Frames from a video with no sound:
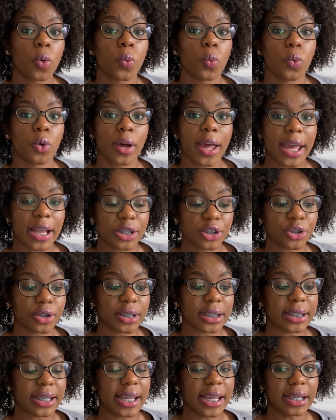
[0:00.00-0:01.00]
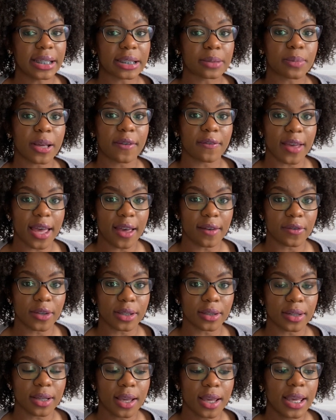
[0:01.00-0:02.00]
will enter the kingdom of
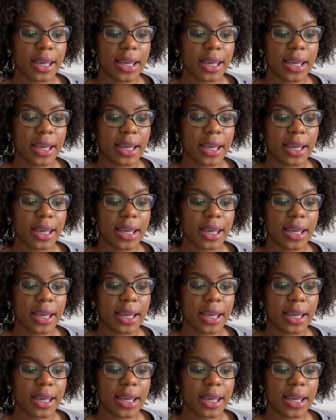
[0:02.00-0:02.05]
heaven.